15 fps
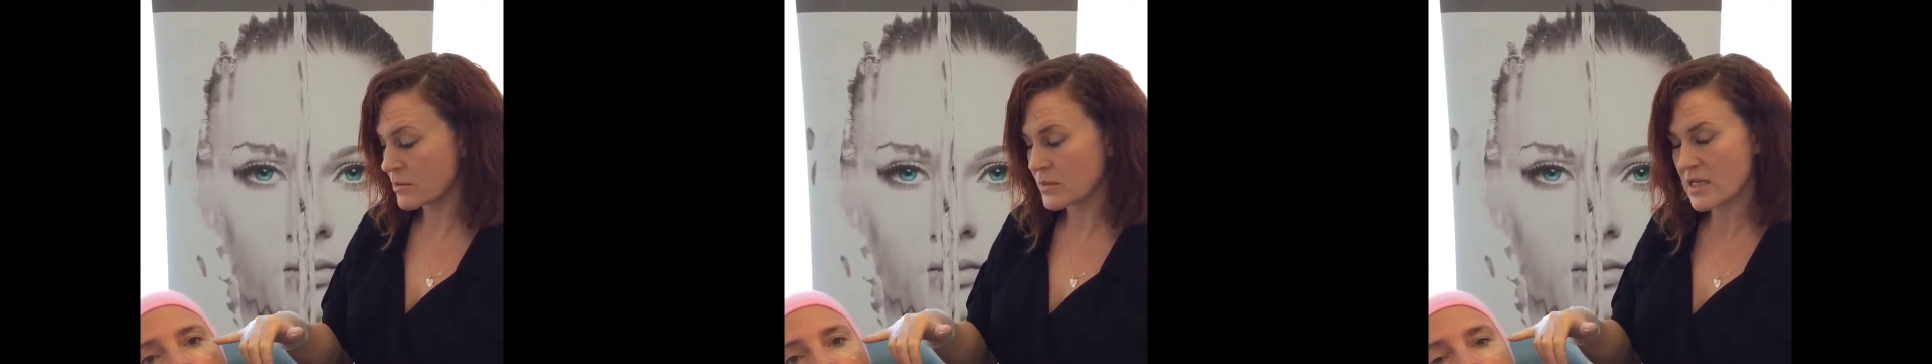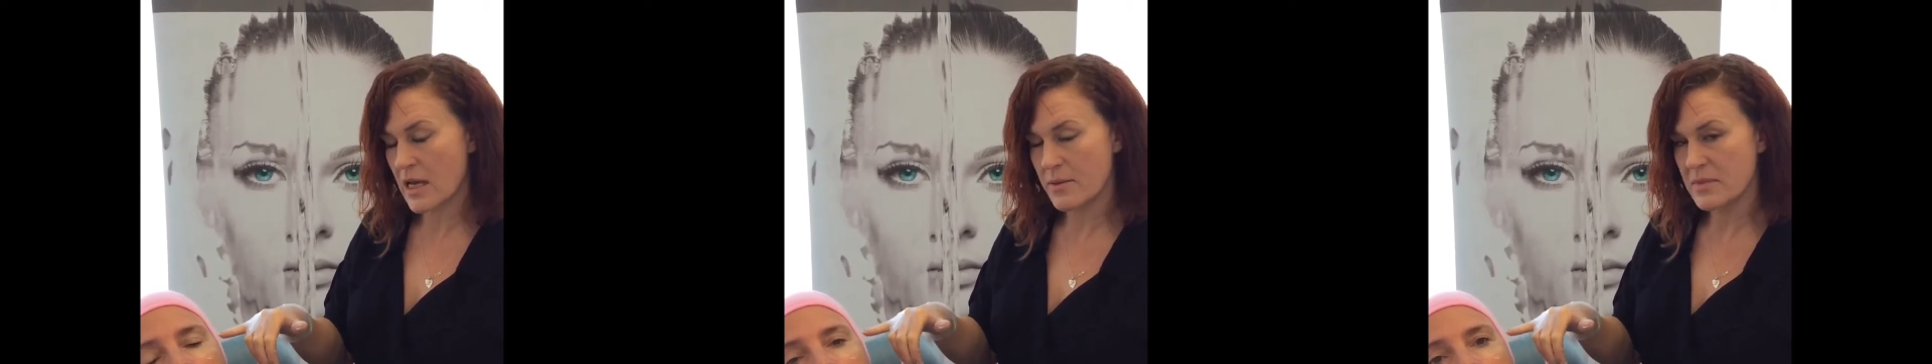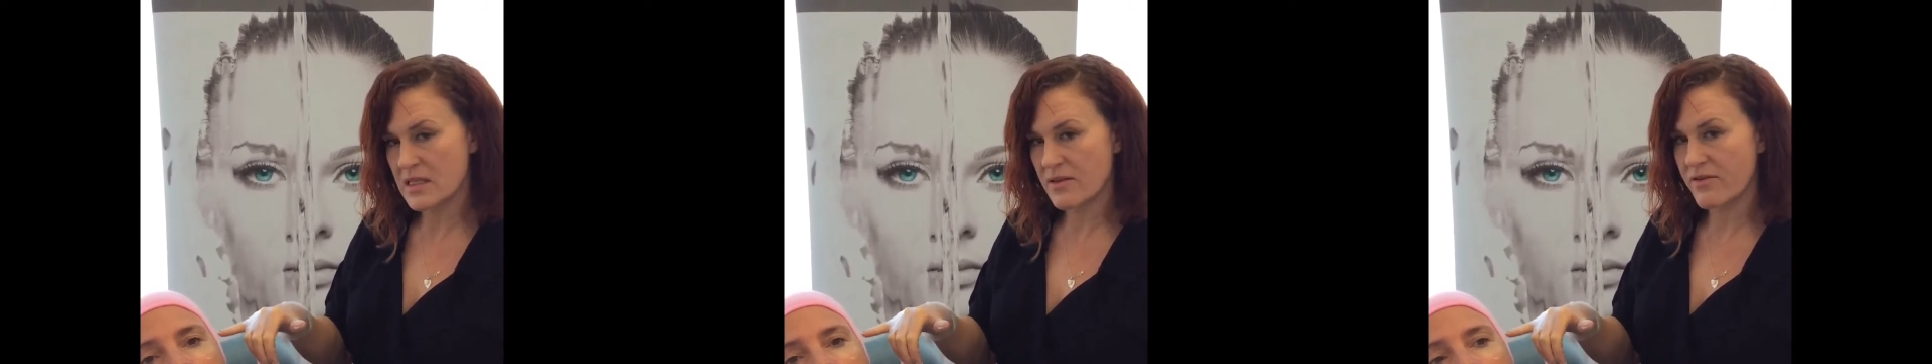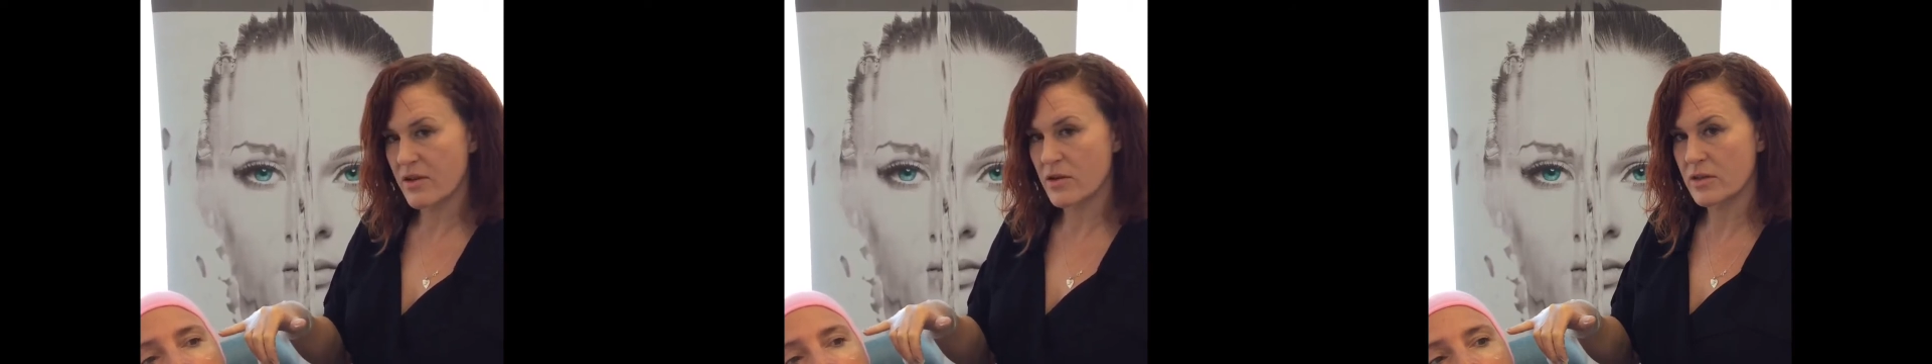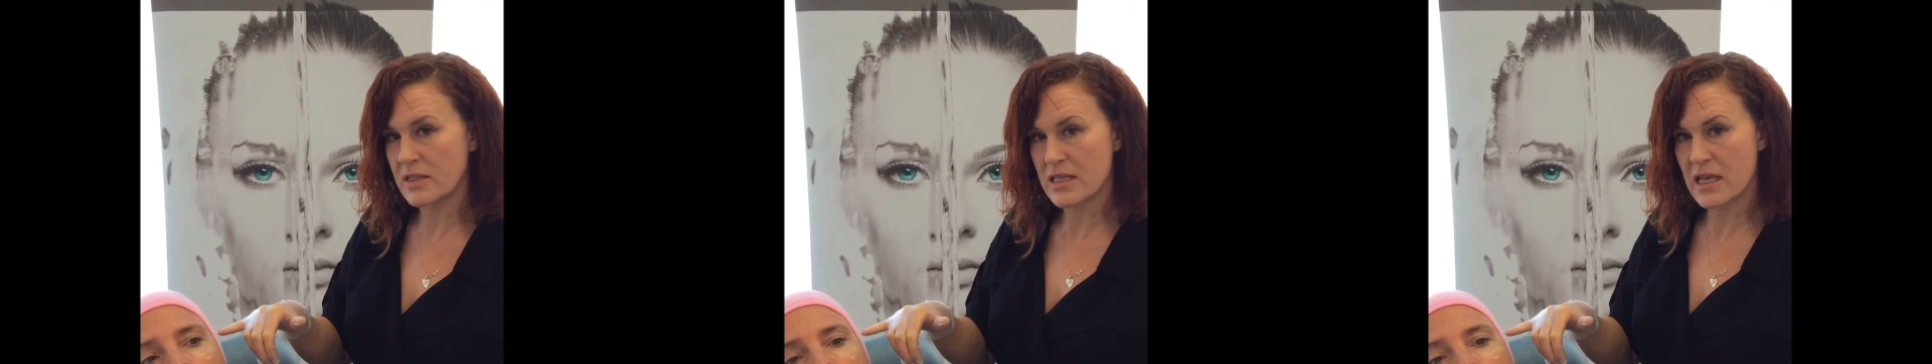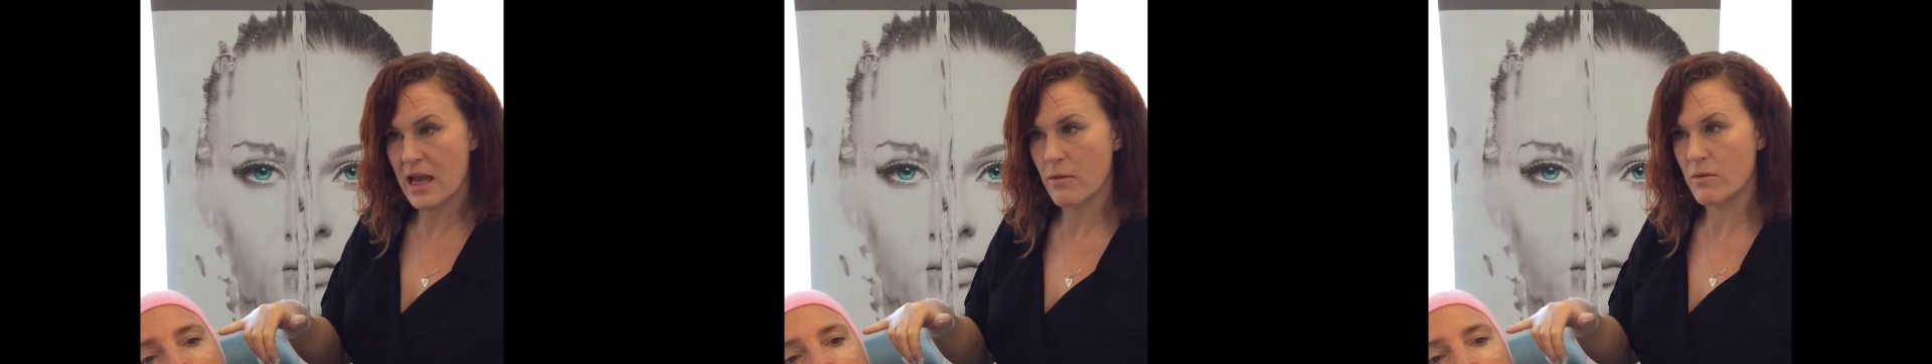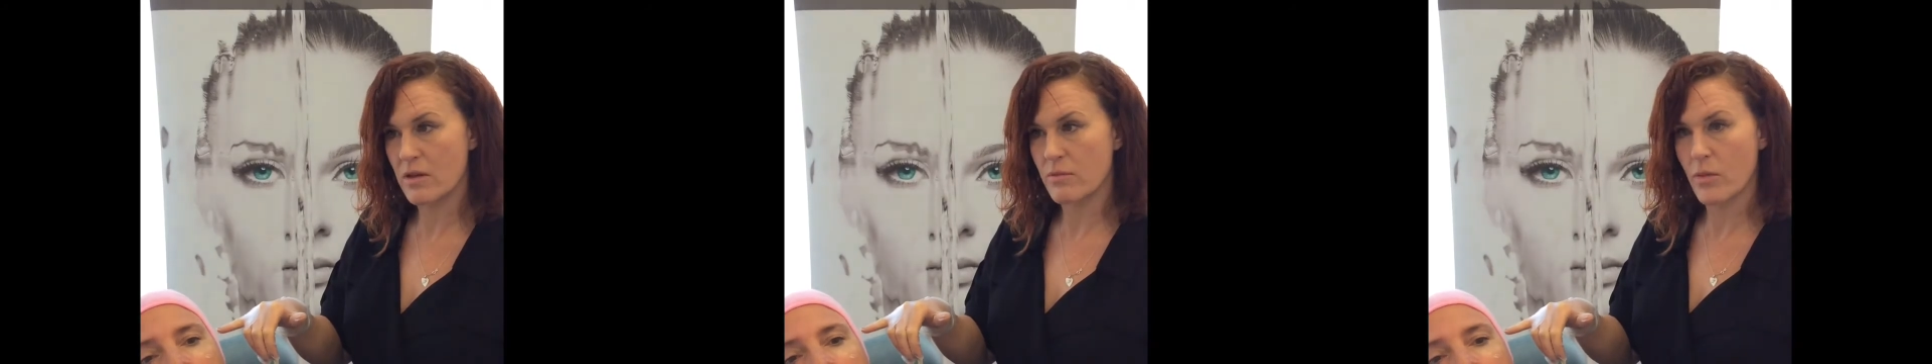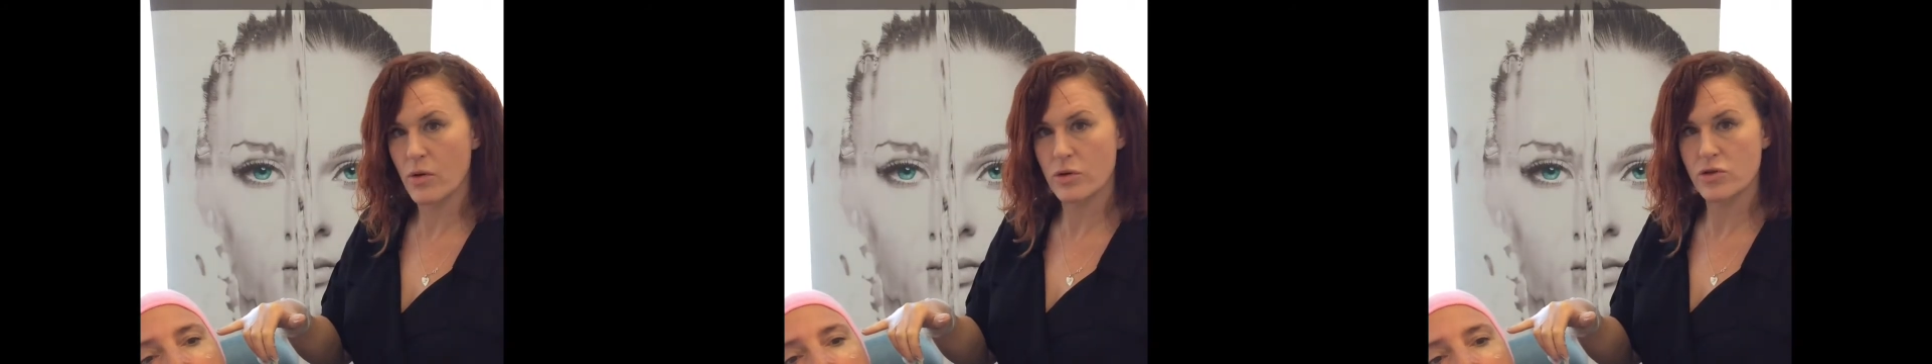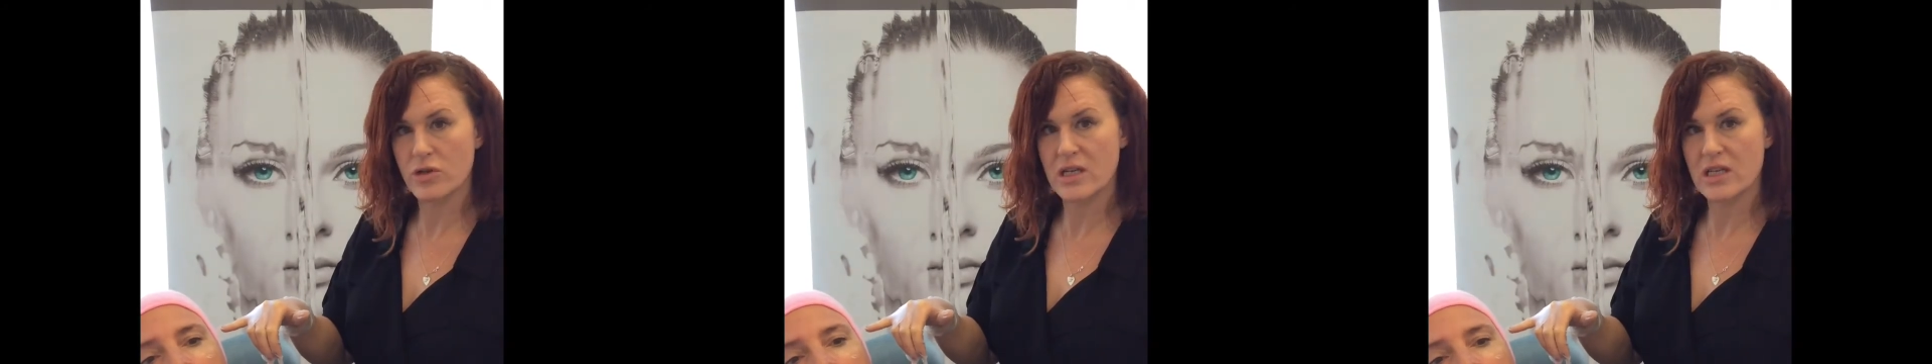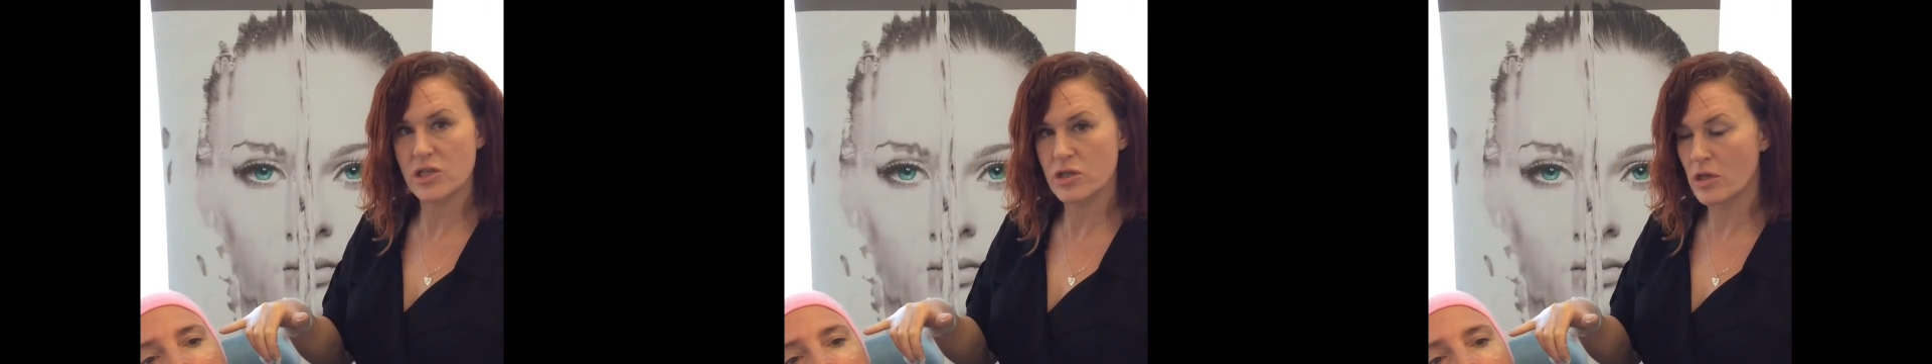sometimes difficult to get with the more
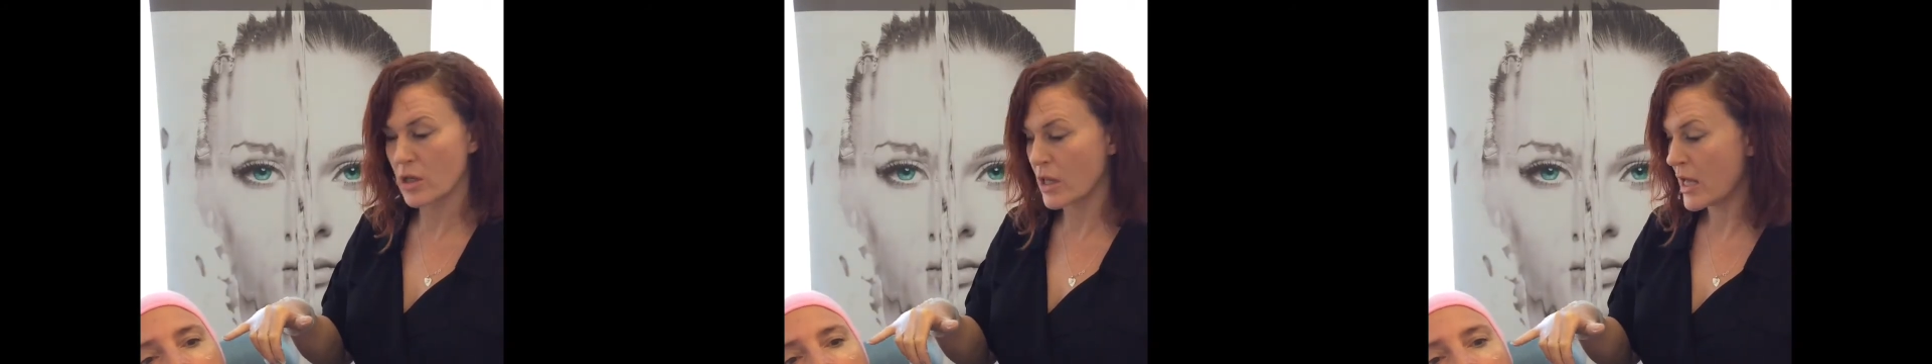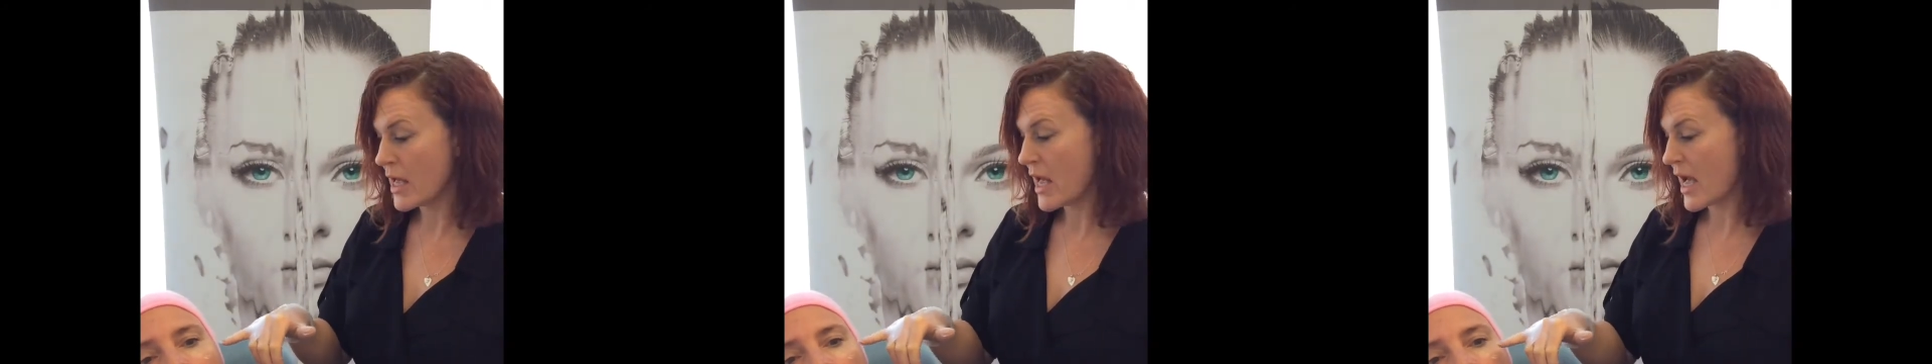traditional